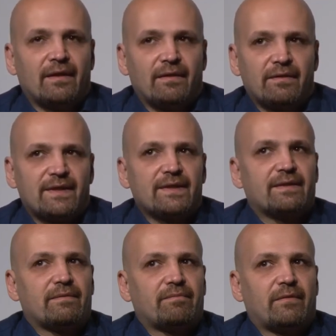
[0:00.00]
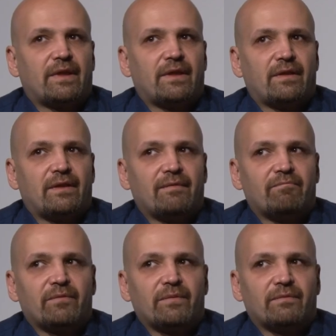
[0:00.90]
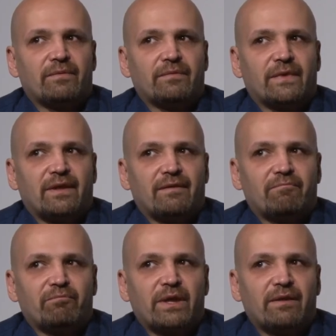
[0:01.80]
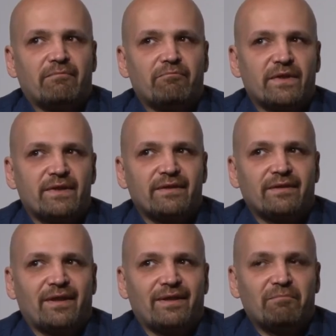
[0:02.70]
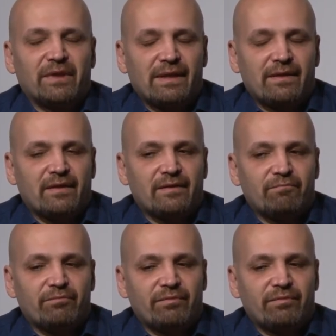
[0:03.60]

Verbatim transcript: uh, this is, um, uh, this is, uh, uh,